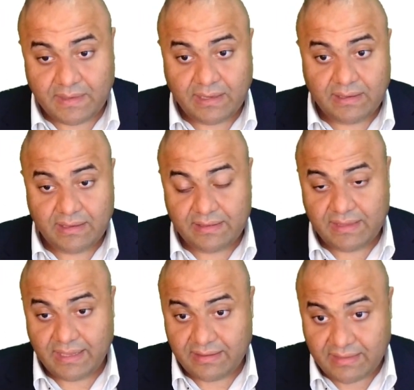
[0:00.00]

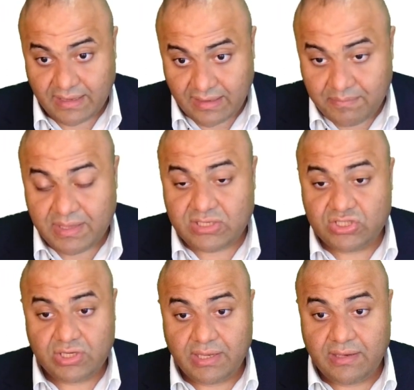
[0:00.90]
the
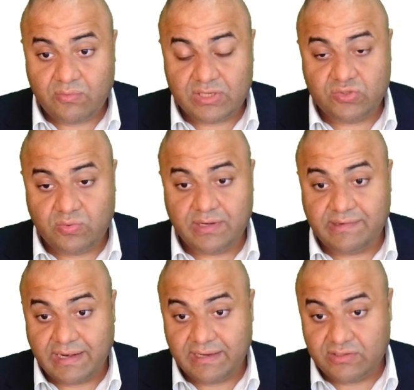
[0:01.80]
image in which we're
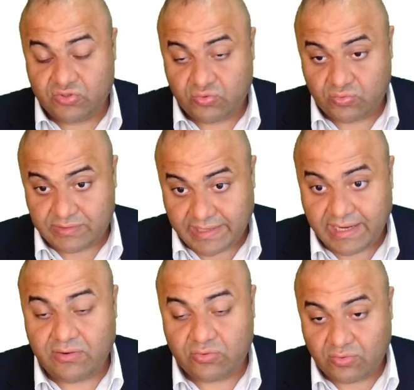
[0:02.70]
trying to
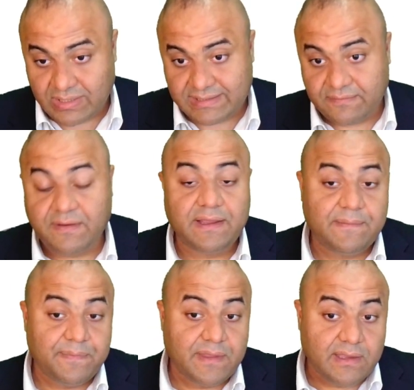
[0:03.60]
train or classify,
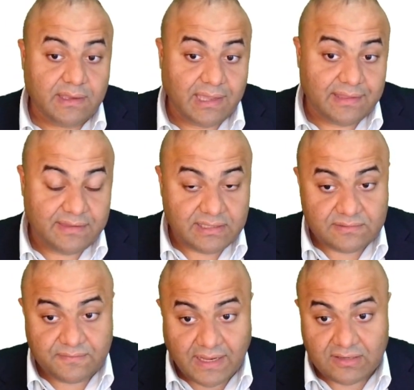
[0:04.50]
and
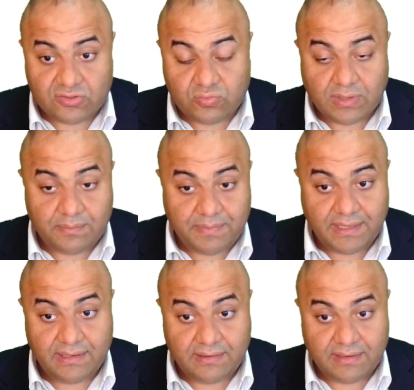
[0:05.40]
these values will
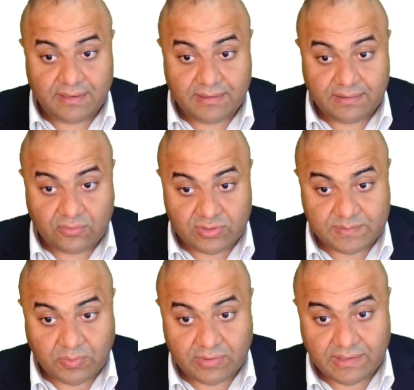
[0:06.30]
be
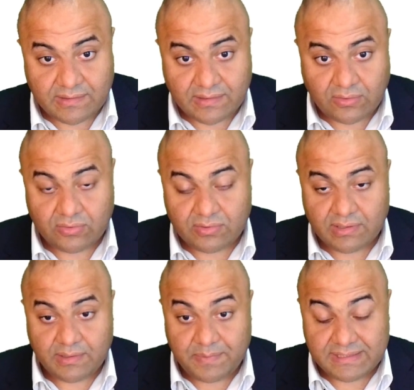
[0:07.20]
corresponded or
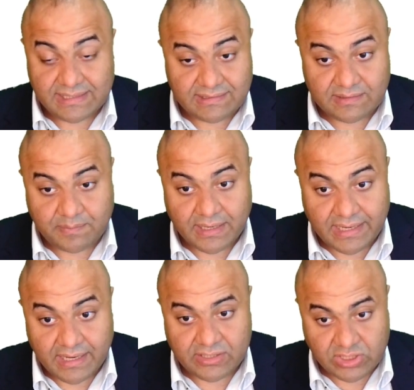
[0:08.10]
represented by
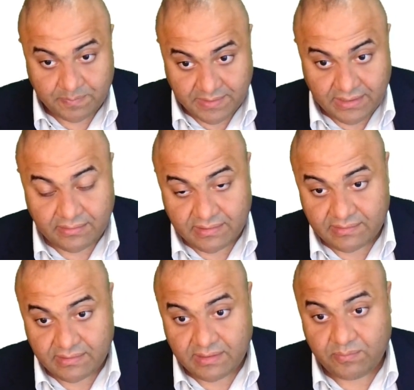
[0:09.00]
RGB,
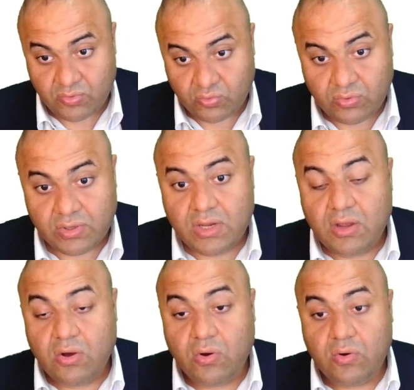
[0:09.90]
red, green, blue,
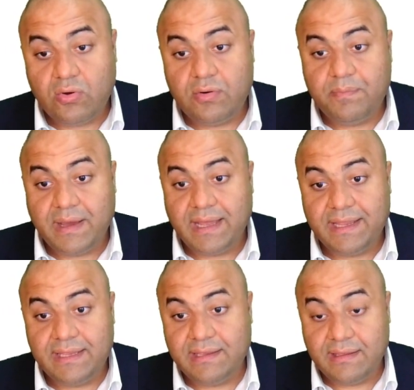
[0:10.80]
or
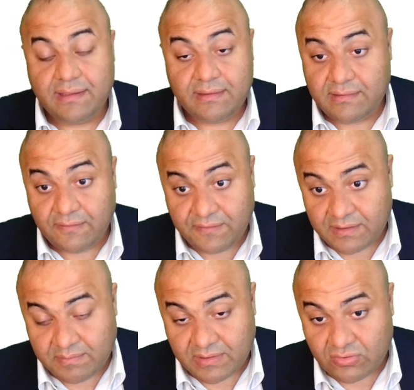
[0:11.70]
by
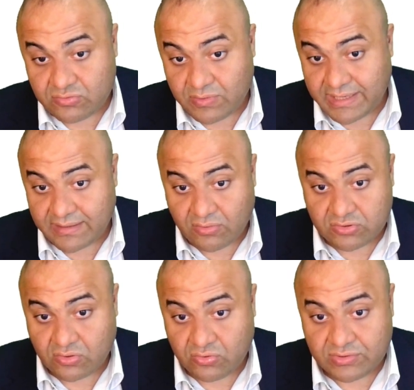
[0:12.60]
different methods. We can
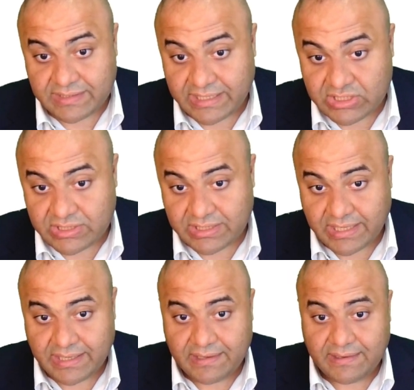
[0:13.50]
also use
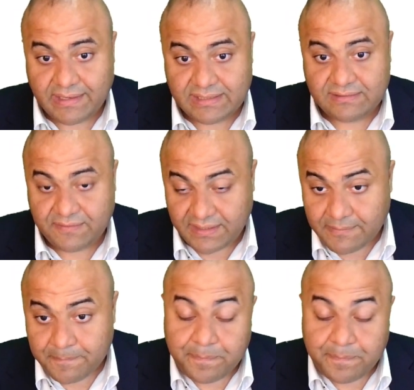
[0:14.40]
HSV,